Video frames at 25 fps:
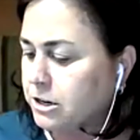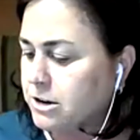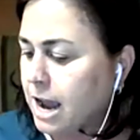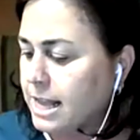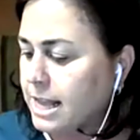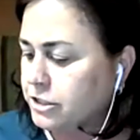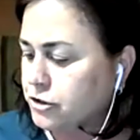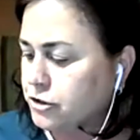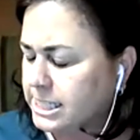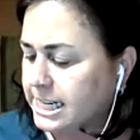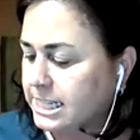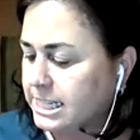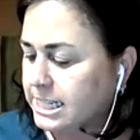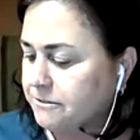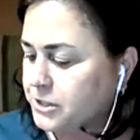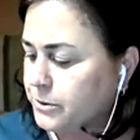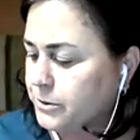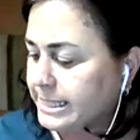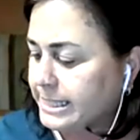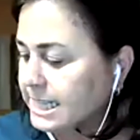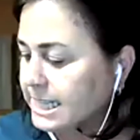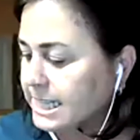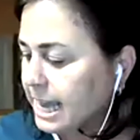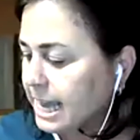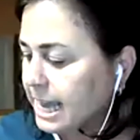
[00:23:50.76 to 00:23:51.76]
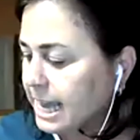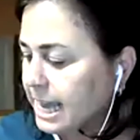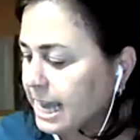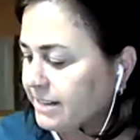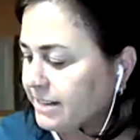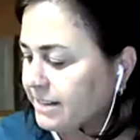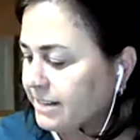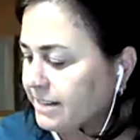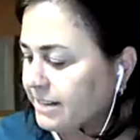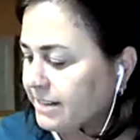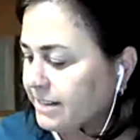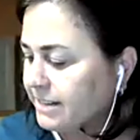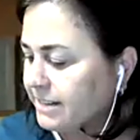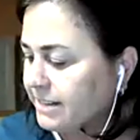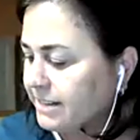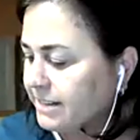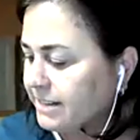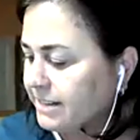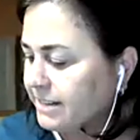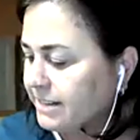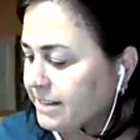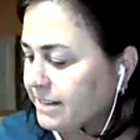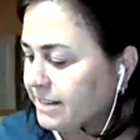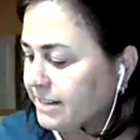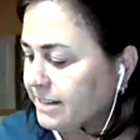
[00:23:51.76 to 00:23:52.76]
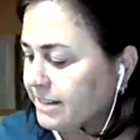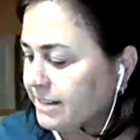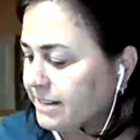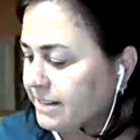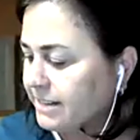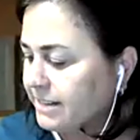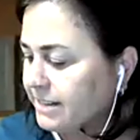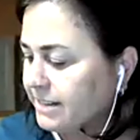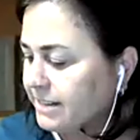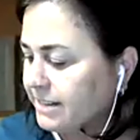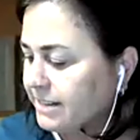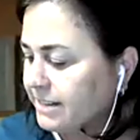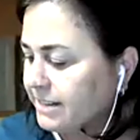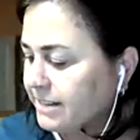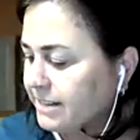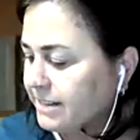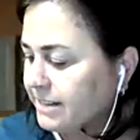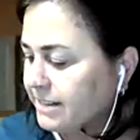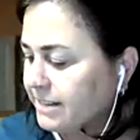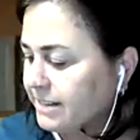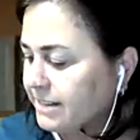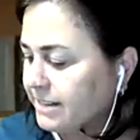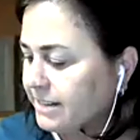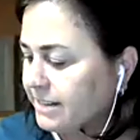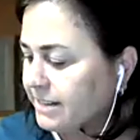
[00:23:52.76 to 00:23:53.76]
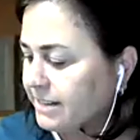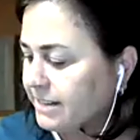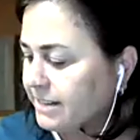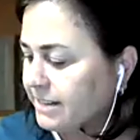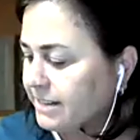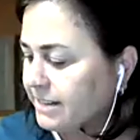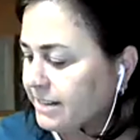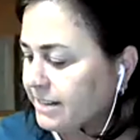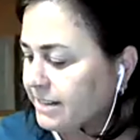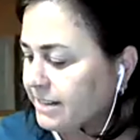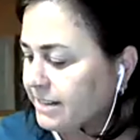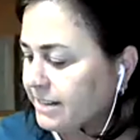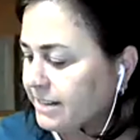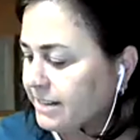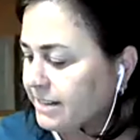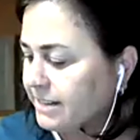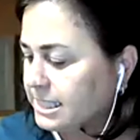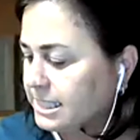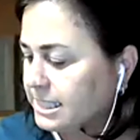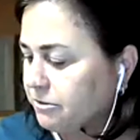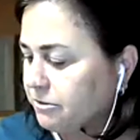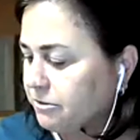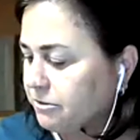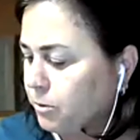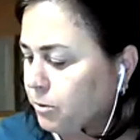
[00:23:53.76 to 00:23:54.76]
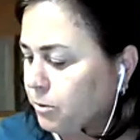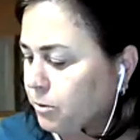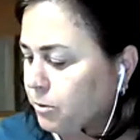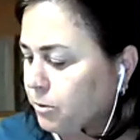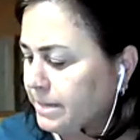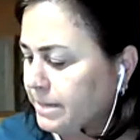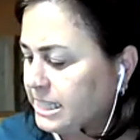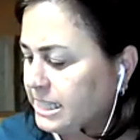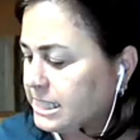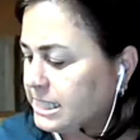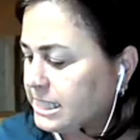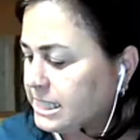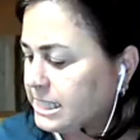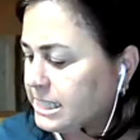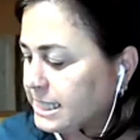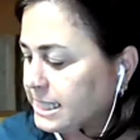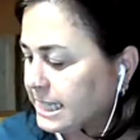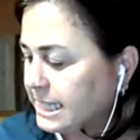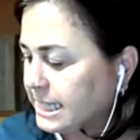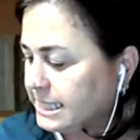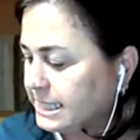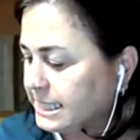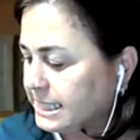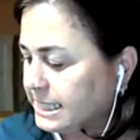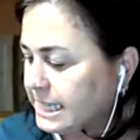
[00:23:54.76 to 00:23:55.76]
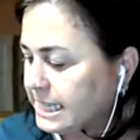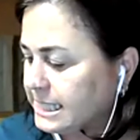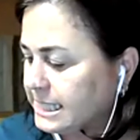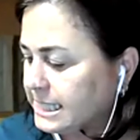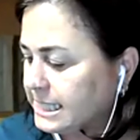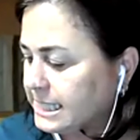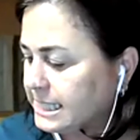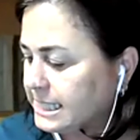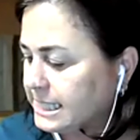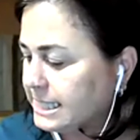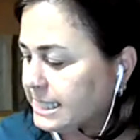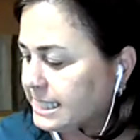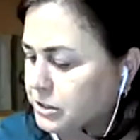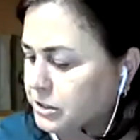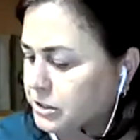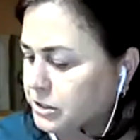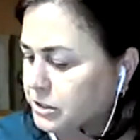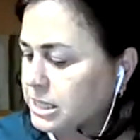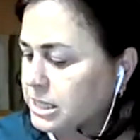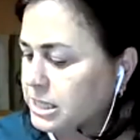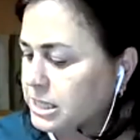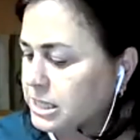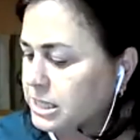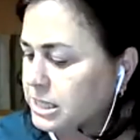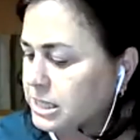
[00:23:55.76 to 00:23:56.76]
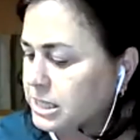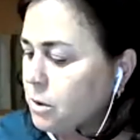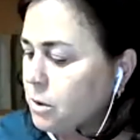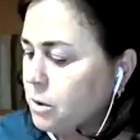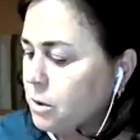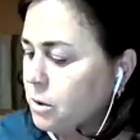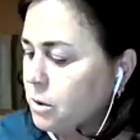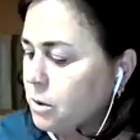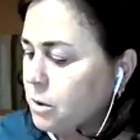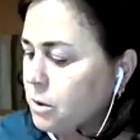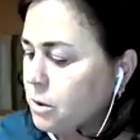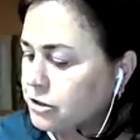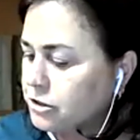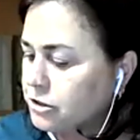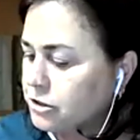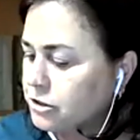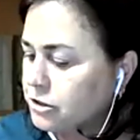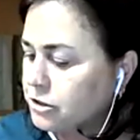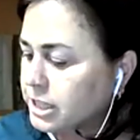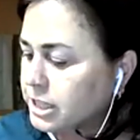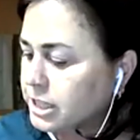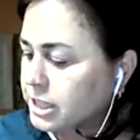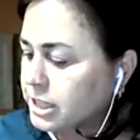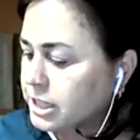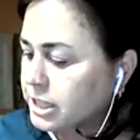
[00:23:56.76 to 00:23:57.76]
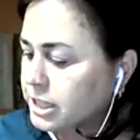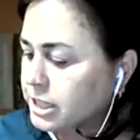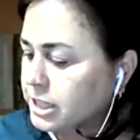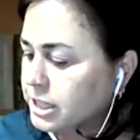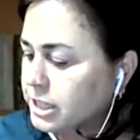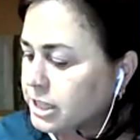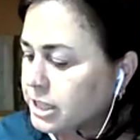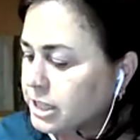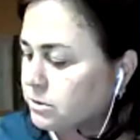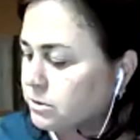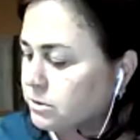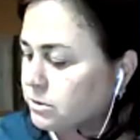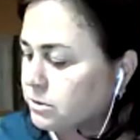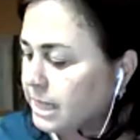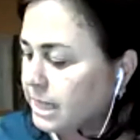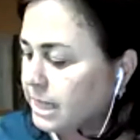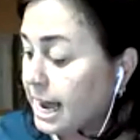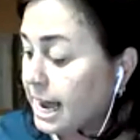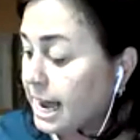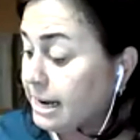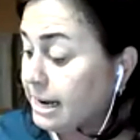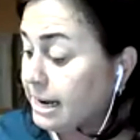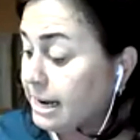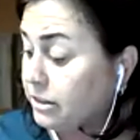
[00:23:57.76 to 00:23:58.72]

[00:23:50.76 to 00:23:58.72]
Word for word: or not interesting enough to examine, our real-time histories haven't been written down. Scant evidence of women does exist, as in legal documents or newspapers.